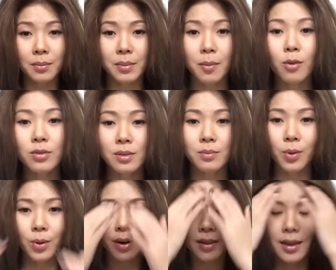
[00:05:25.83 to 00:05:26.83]
Most
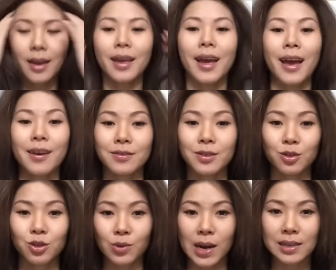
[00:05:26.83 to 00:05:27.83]
important I have to
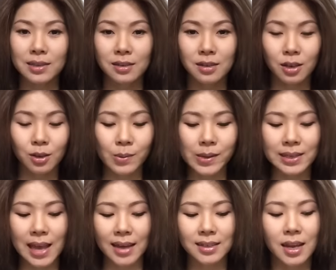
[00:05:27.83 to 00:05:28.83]
stress to you is
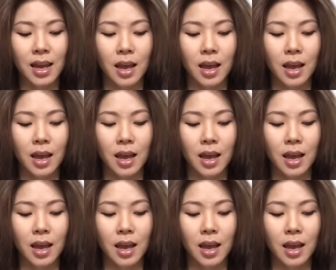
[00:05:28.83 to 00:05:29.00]
that